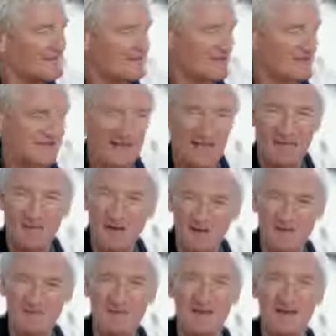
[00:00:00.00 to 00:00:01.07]
because it's an air
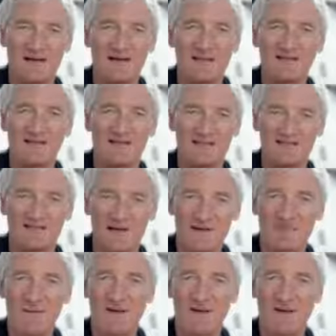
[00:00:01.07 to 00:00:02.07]
multiplier, it's very